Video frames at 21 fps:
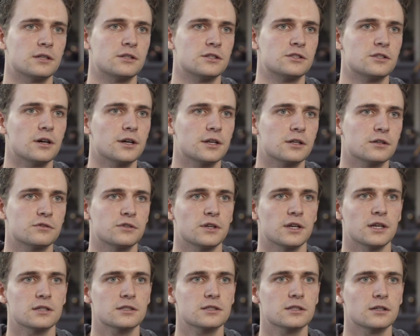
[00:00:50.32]
and designing of the
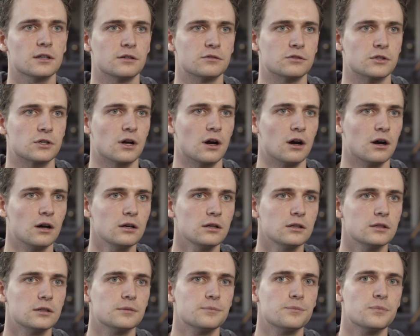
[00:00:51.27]
inside of the car.
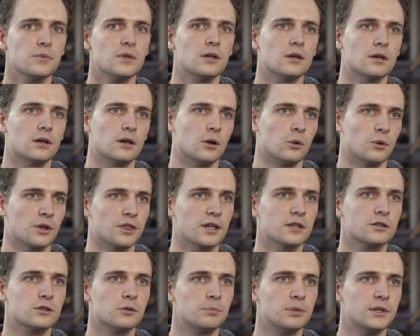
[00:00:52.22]
Uh, with
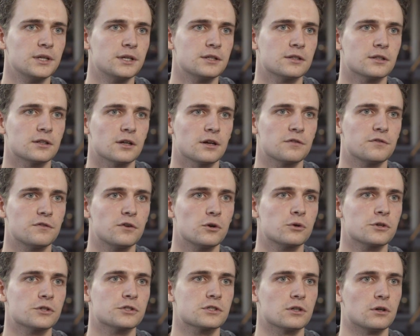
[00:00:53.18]
that completed, I
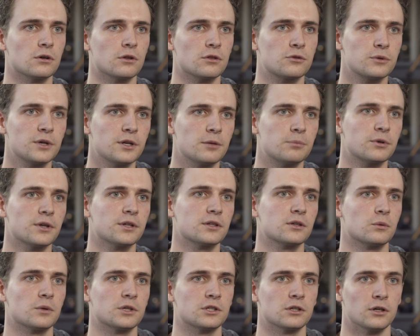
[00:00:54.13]
focused on three D
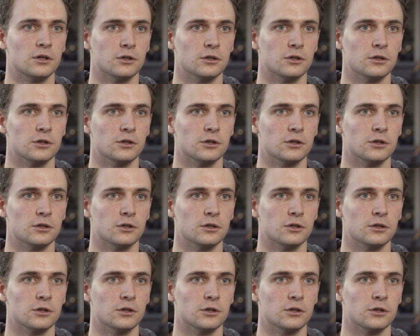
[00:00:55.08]
printing with the